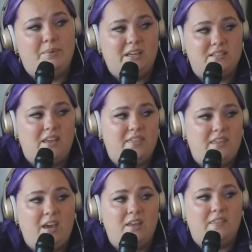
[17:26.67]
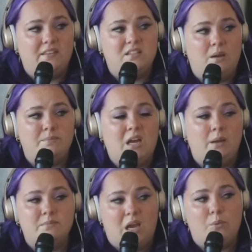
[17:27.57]
because I think that
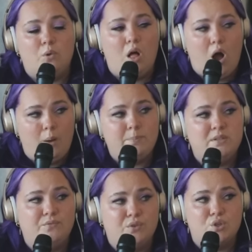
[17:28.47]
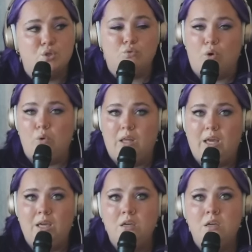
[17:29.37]
sometimes I will opt for
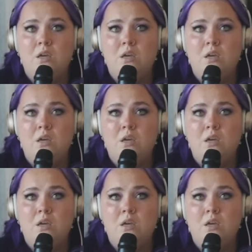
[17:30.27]
scrolling